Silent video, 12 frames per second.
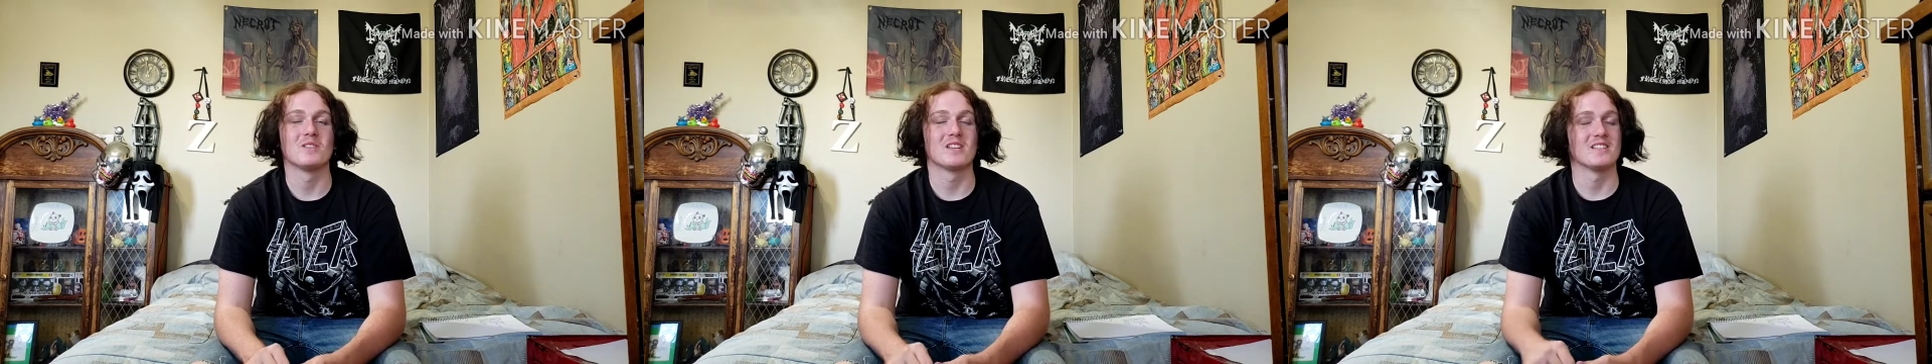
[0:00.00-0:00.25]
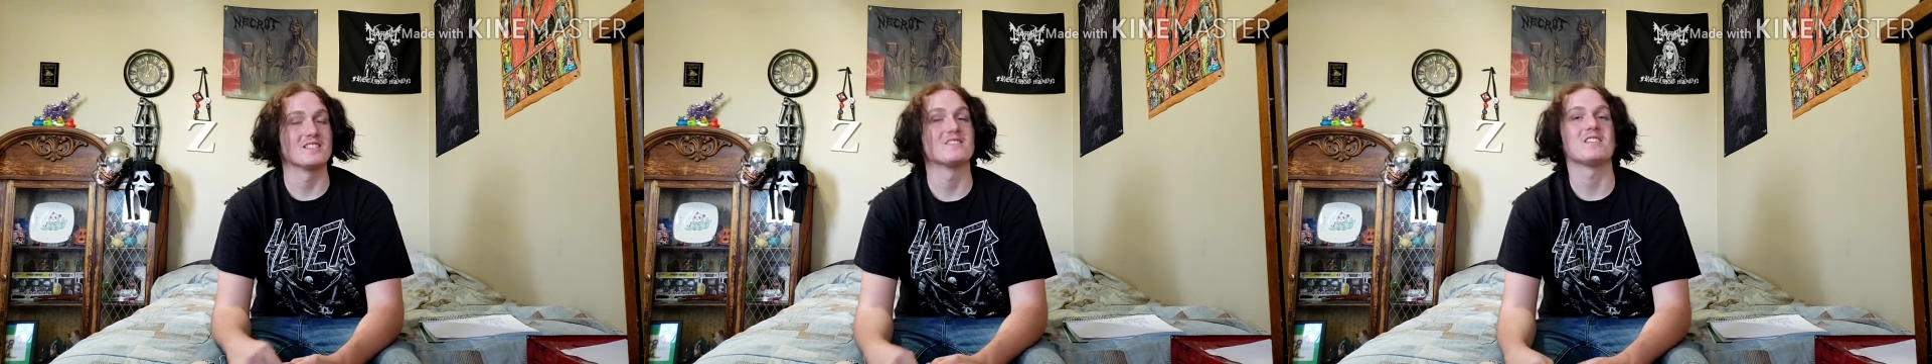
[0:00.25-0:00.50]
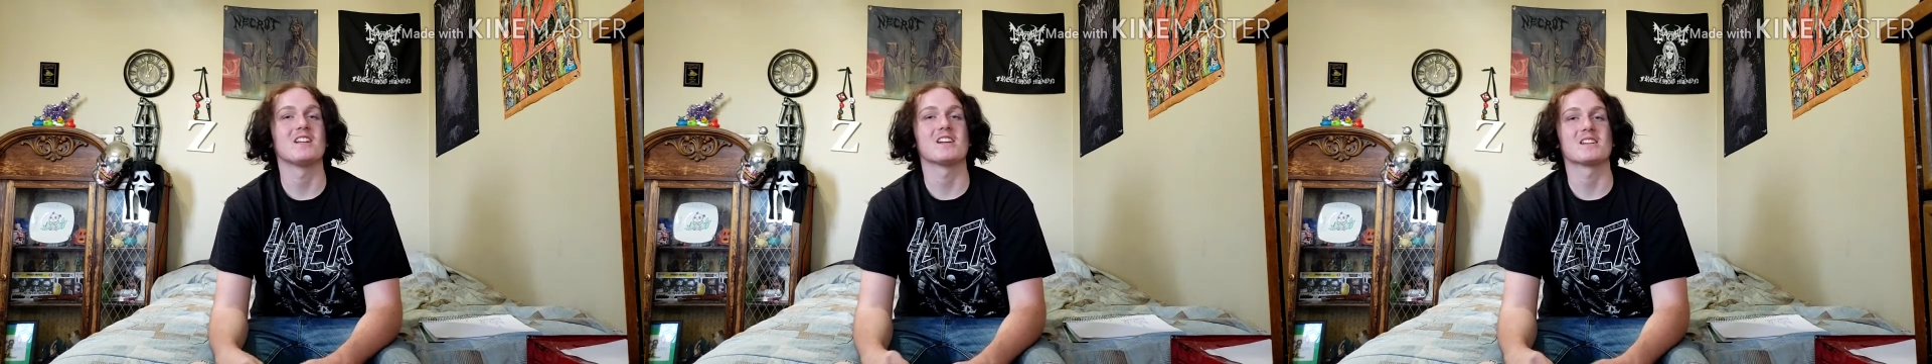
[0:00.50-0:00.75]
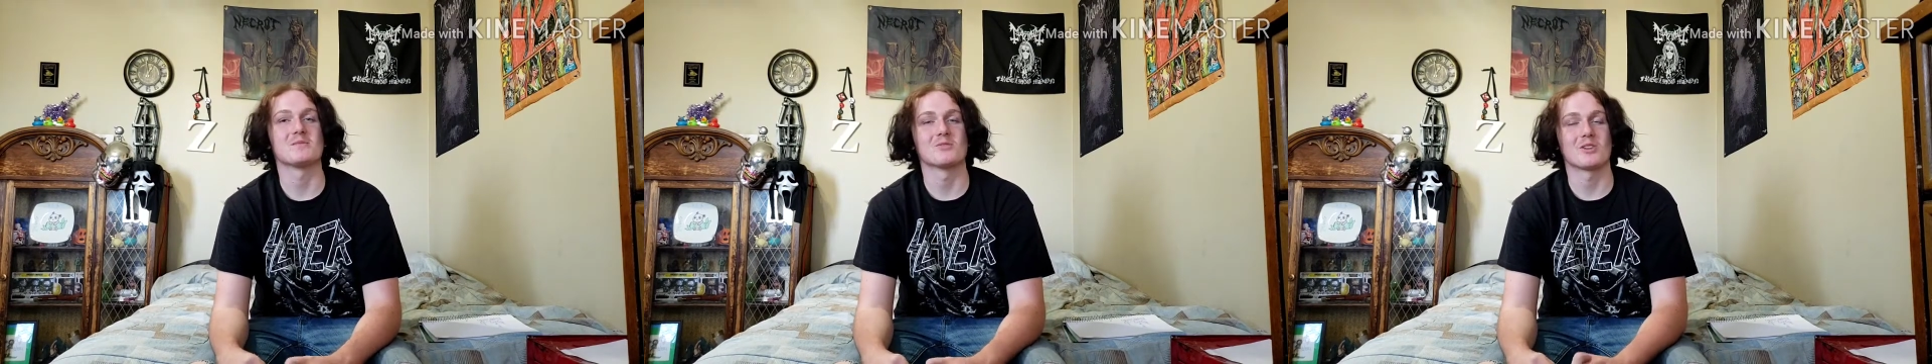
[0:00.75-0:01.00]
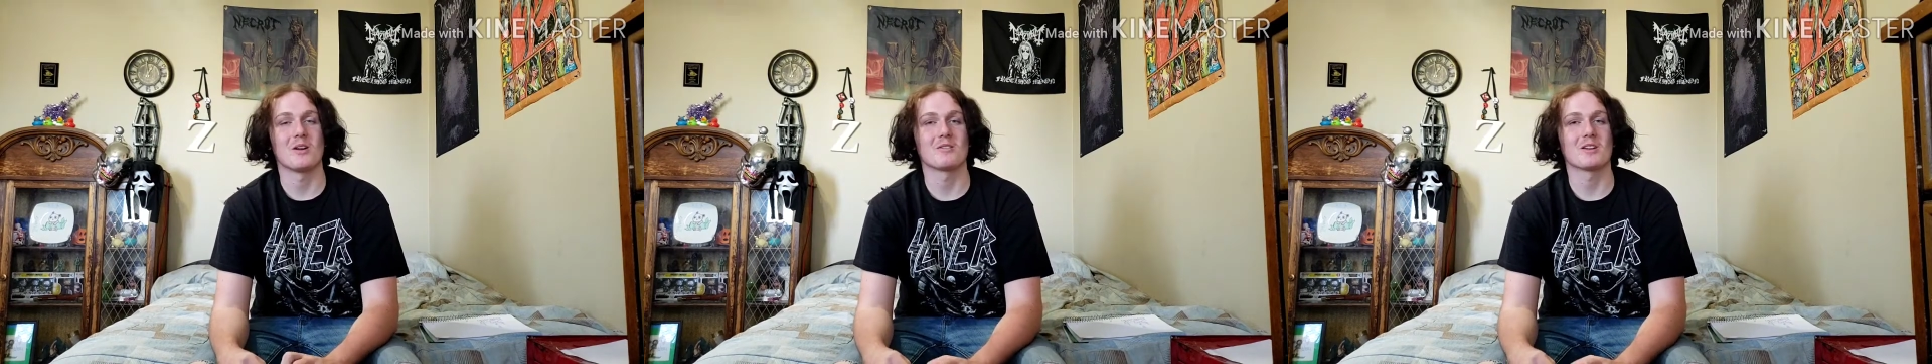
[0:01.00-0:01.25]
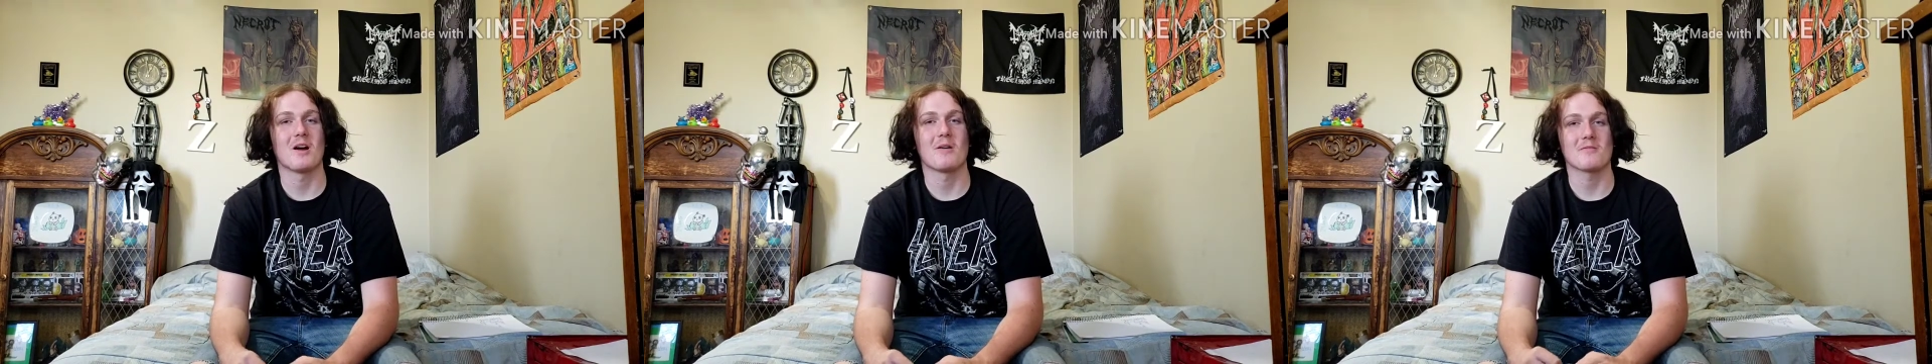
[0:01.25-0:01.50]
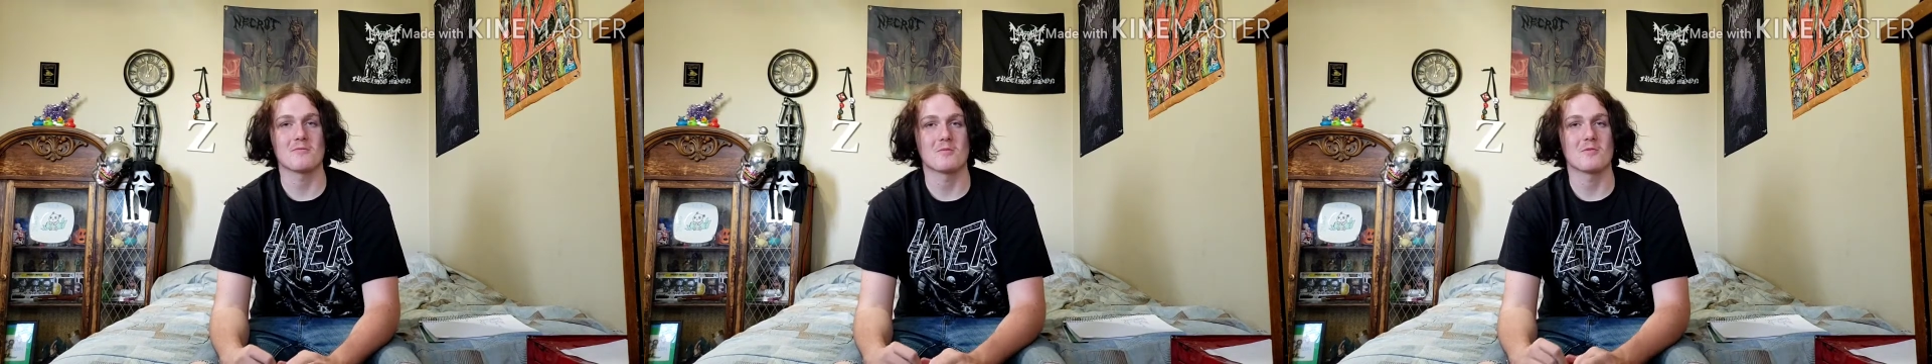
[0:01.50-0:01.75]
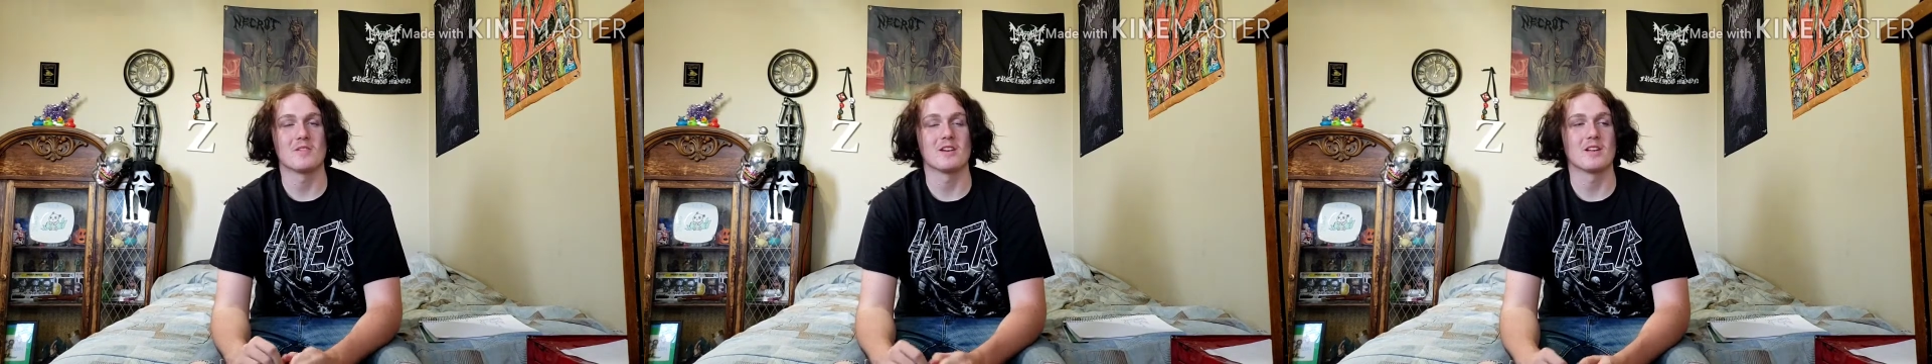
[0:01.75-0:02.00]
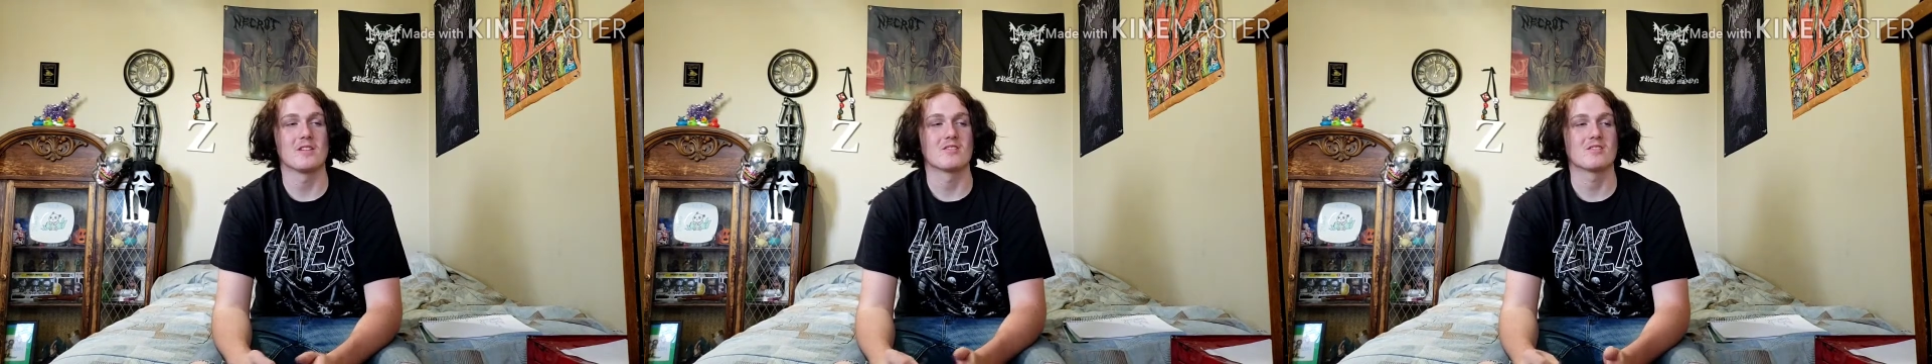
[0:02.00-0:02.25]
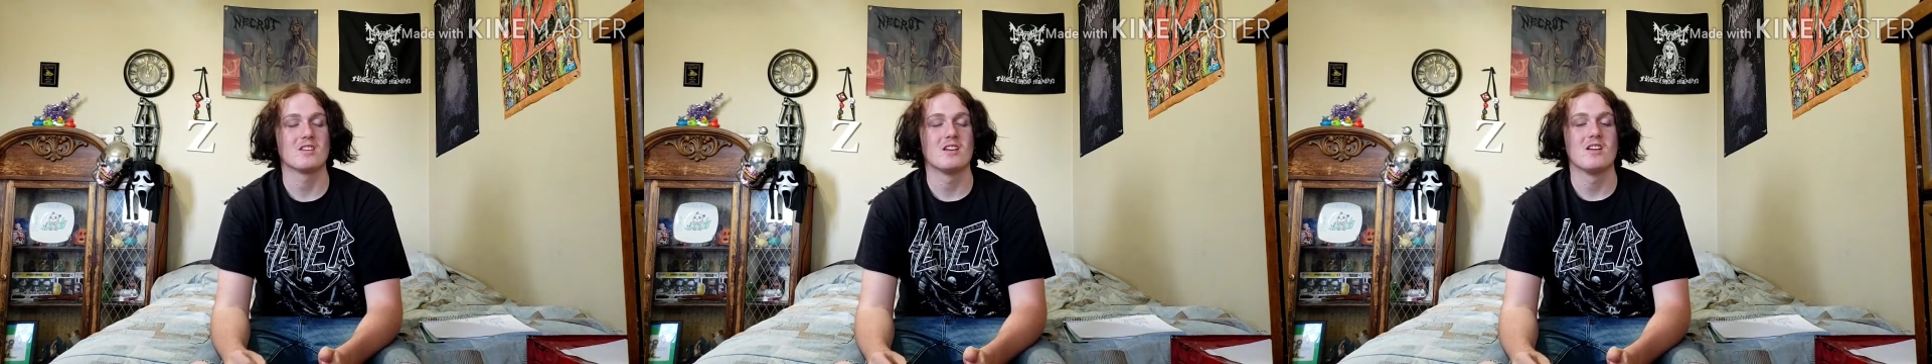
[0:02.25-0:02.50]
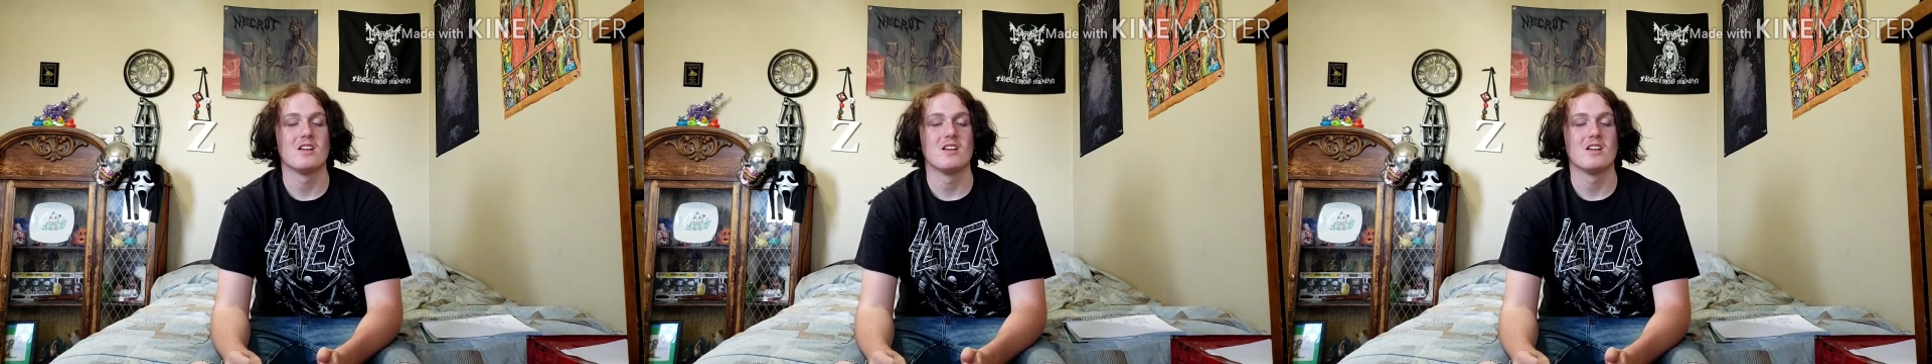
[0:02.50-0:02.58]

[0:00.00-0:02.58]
Please leave a like, subscribe, and comment for more videos.